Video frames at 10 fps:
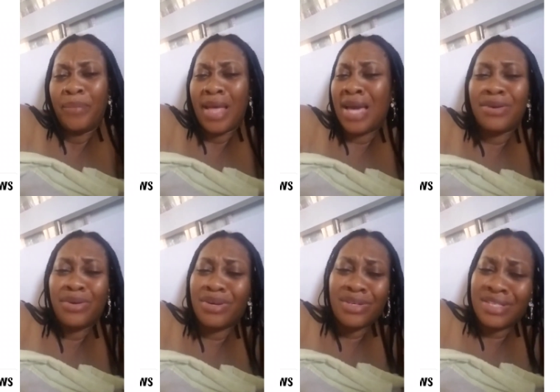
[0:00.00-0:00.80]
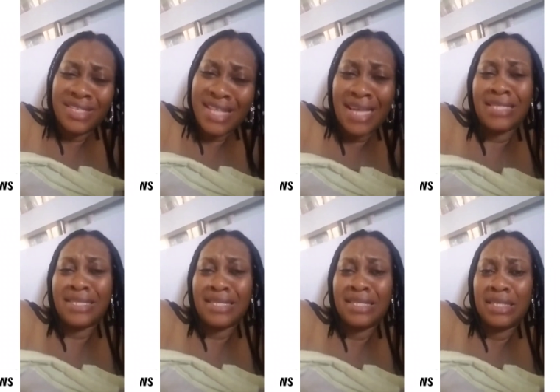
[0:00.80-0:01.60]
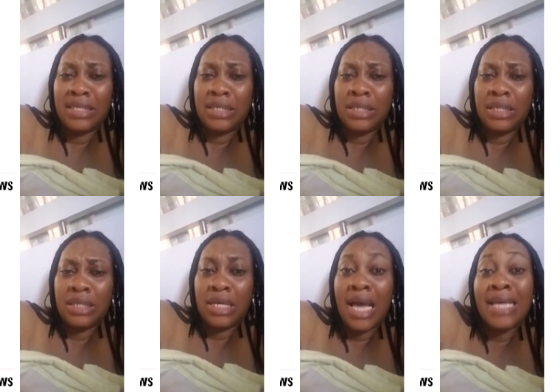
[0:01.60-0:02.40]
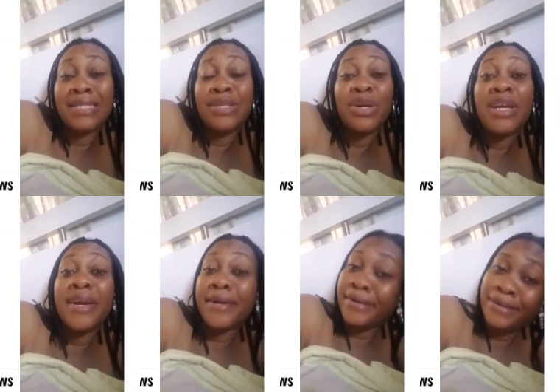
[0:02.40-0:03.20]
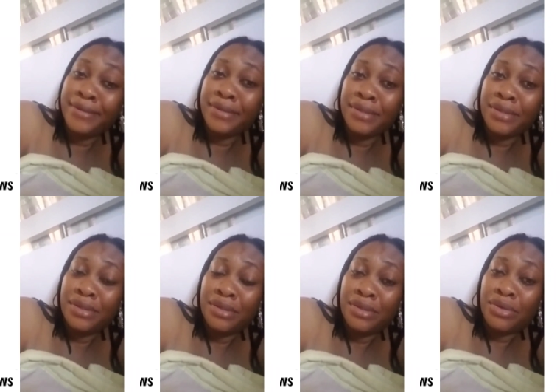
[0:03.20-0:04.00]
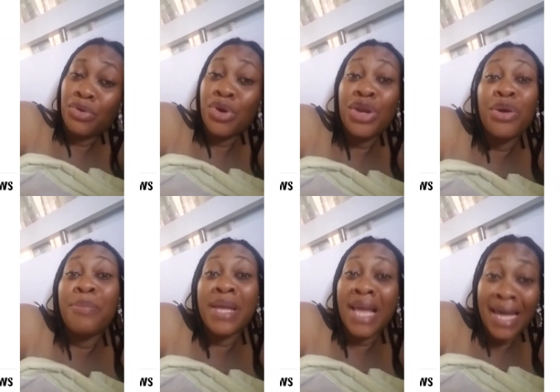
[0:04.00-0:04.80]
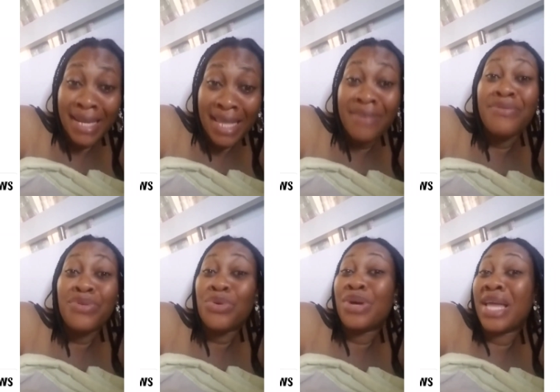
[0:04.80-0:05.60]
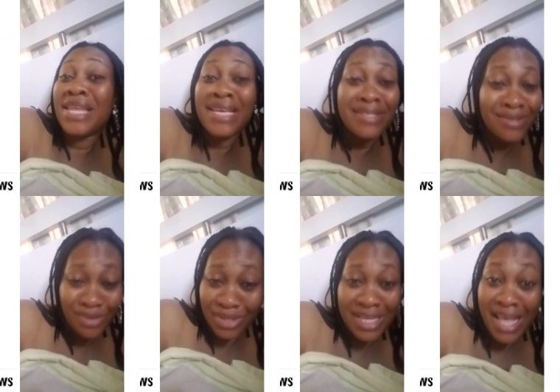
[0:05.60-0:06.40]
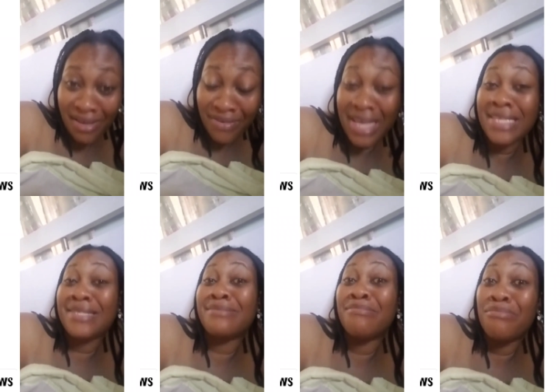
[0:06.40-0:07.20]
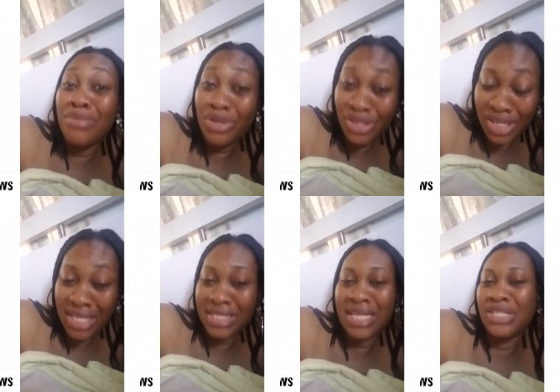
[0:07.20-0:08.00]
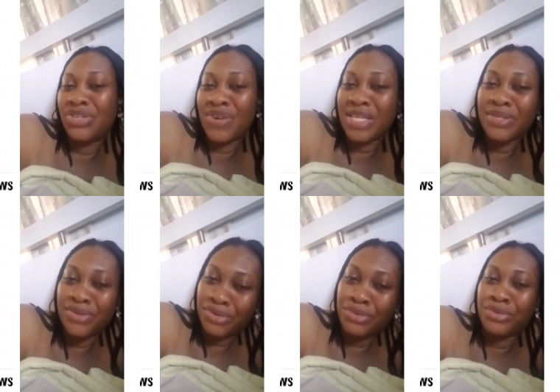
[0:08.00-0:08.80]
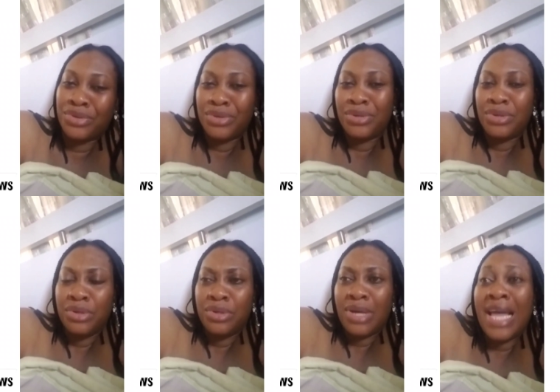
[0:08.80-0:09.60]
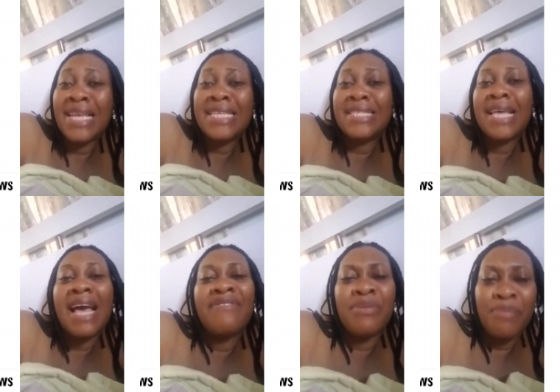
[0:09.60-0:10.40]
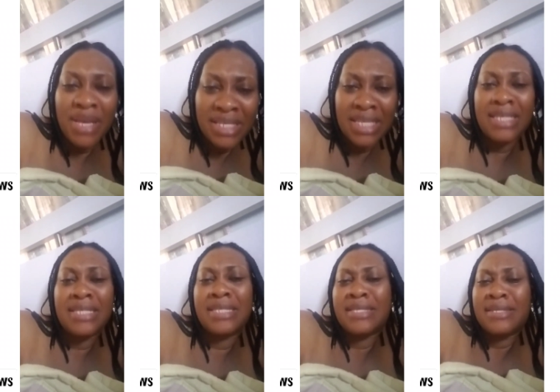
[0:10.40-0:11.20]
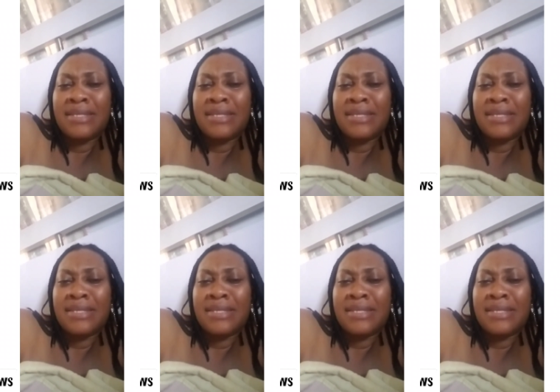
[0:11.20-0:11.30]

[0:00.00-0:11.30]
I don't understand. As a young girl, growing up in Ghana, even though Ghanaians don't have as much as Nigerians do, at least they have the basics.